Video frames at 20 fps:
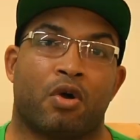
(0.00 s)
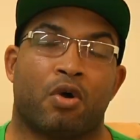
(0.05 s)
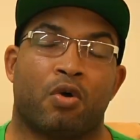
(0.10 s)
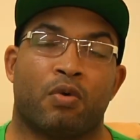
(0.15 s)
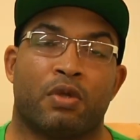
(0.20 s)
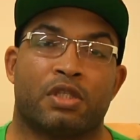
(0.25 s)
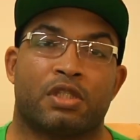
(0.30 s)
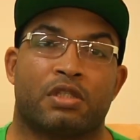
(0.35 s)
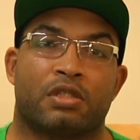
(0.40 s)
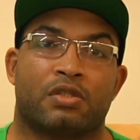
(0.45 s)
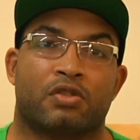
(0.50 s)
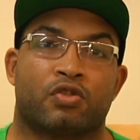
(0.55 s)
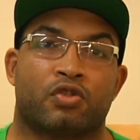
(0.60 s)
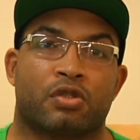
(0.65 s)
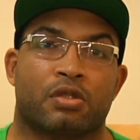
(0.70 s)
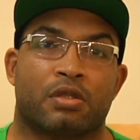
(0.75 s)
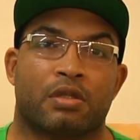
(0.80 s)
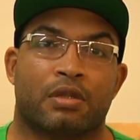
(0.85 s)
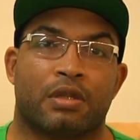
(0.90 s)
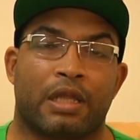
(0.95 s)
always
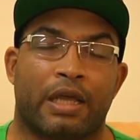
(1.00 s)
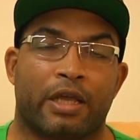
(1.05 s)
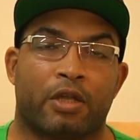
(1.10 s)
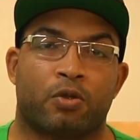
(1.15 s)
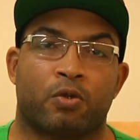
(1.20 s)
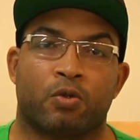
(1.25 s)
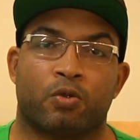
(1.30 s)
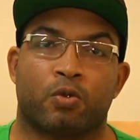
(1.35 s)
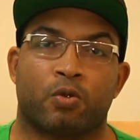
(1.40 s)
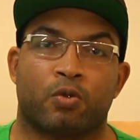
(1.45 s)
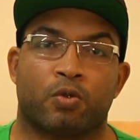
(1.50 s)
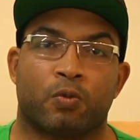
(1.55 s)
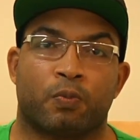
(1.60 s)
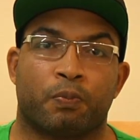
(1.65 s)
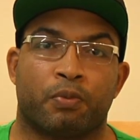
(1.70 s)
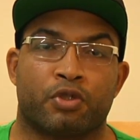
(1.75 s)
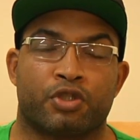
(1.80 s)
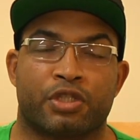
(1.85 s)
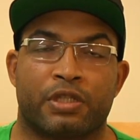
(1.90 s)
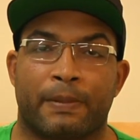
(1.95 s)
likes to
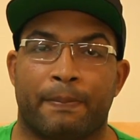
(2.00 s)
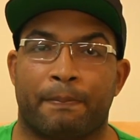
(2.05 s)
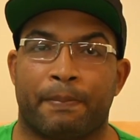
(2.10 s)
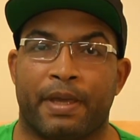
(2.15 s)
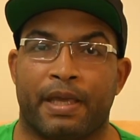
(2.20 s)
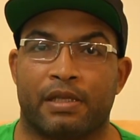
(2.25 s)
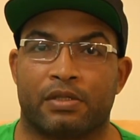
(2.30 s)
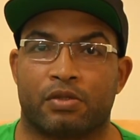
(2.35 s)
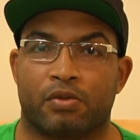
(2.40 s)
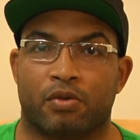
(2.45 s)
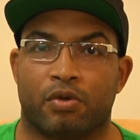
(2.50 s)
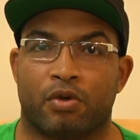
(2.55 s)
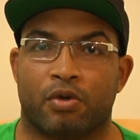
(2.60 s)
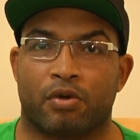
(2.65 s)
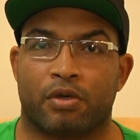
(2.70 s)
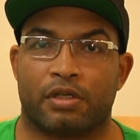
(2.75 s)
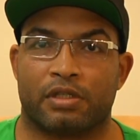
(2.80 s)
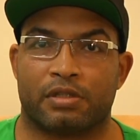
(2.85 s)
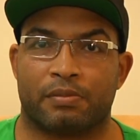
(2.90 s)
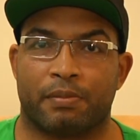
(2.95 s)
push the pace
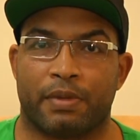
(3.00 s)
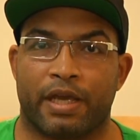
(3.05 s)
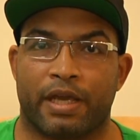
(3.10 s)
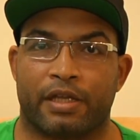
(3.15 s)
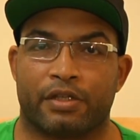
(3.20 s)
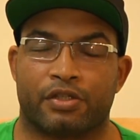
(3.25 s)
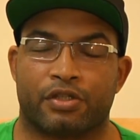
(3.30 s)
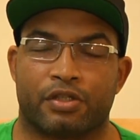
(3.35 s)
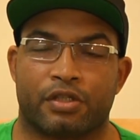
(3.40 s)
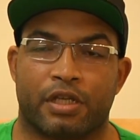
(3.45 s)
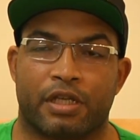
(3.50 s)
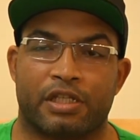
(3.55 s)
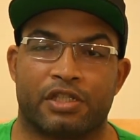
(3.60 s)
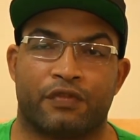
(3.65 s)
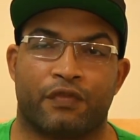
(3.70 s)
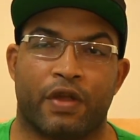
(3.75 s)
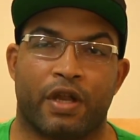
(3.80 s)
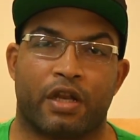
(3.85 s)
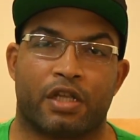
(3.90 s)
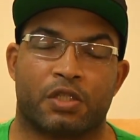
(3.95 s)
on his match.
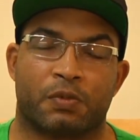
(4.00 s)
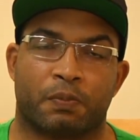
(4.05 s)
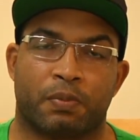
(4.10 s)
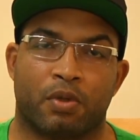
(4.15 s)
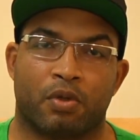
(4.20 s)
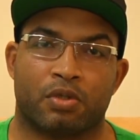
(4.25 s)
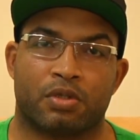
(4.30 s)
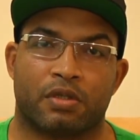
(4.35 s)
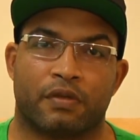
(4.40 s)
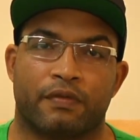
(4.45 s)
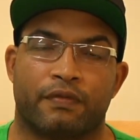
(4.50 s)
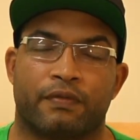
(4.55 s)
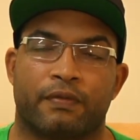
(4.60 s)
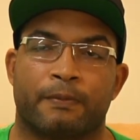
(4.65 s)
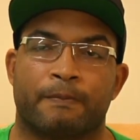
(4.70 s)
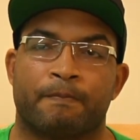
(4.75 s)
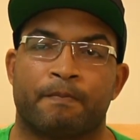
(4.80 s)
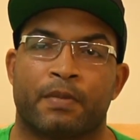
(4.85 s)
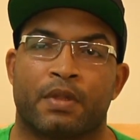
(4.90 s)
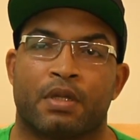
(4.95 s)
He's very explosive.
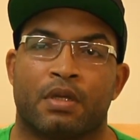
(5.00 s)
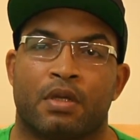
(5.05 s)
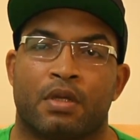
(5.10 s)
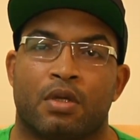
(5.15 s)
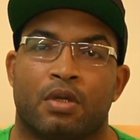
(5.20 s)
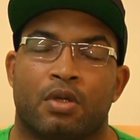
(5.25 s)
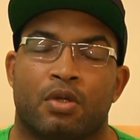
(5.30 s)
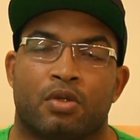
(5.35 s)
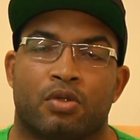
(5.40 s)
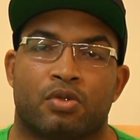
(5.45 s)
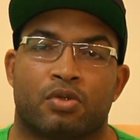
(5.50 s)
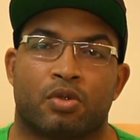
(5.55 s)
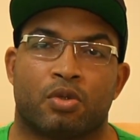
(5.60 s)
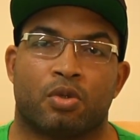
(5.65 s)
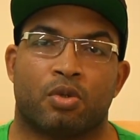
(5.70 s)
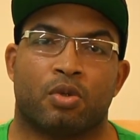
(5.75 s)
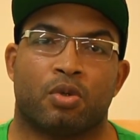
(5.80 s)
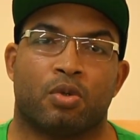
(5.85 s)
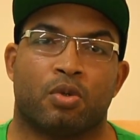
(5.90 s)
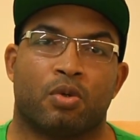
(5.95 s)

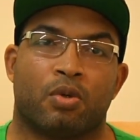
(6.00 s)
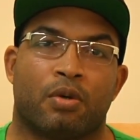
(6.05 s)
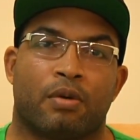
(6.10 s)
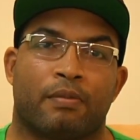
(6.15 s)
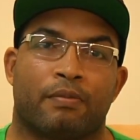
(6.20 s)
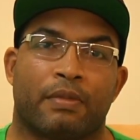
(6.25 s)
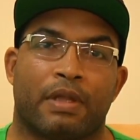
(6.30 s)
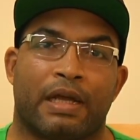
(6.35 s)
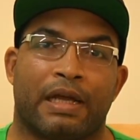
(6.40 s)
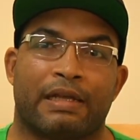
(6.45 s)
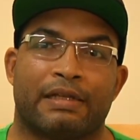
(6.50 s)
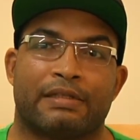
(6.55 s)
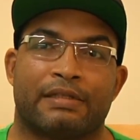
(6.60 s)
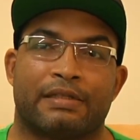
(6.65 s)
So I